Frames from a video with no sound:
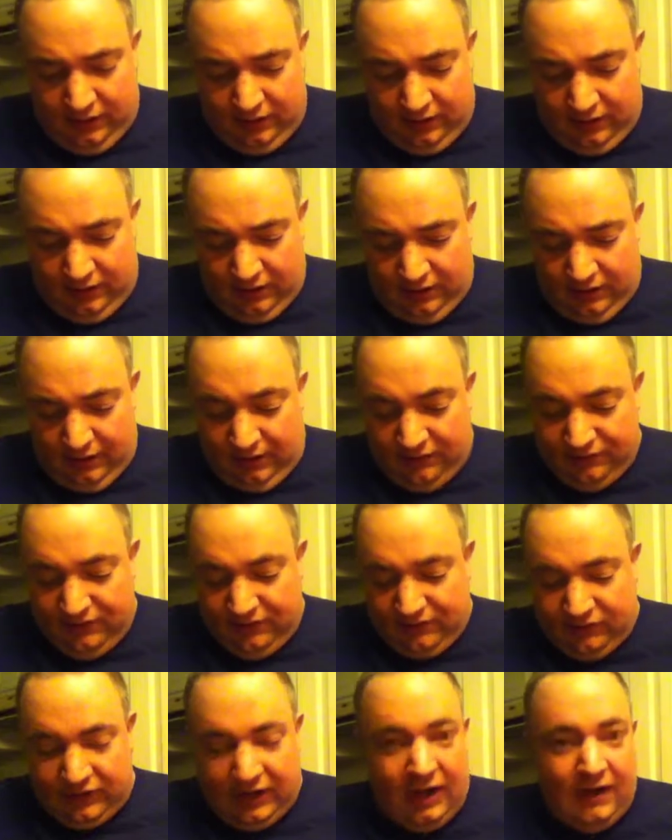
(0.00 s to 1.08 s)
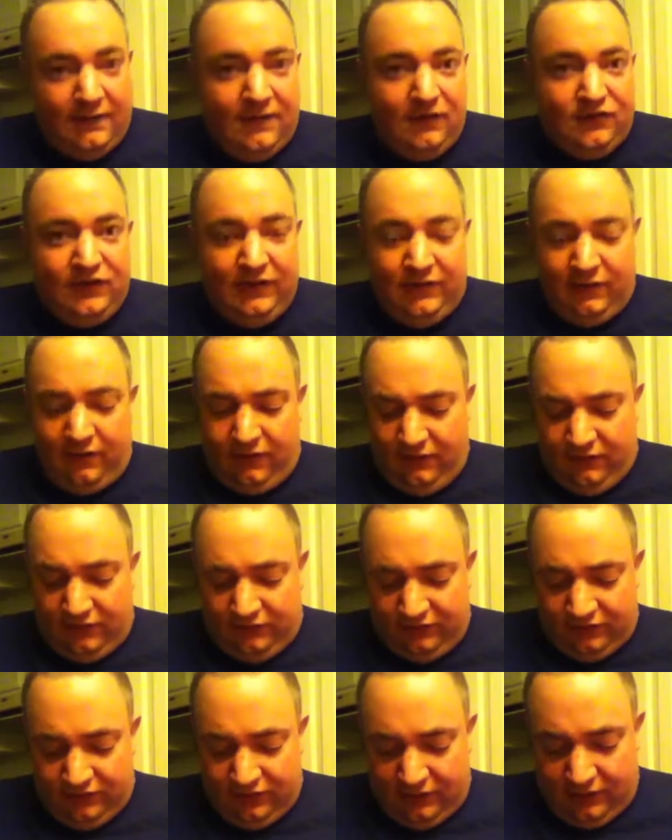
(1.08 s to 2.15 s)
I've never gotten this either. This
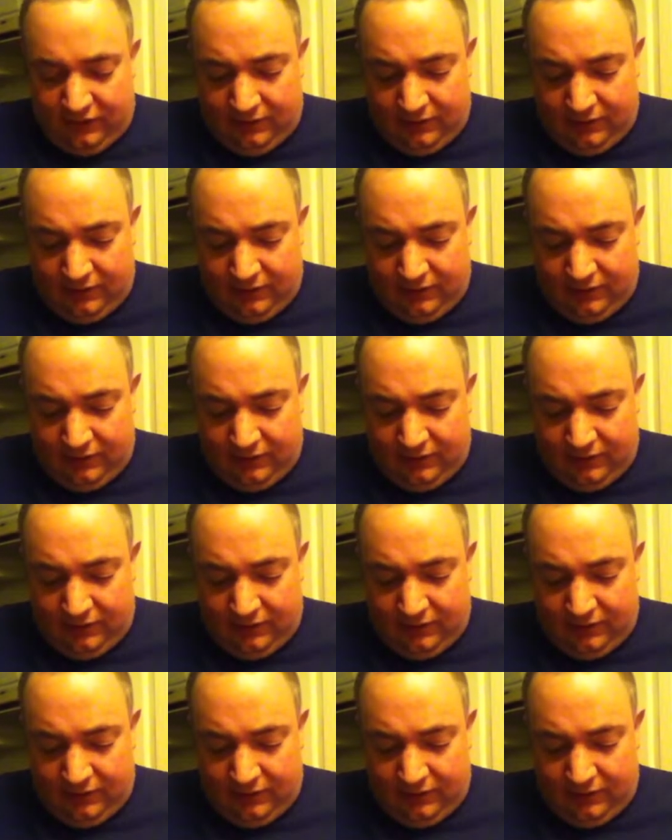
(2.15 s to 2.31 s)
is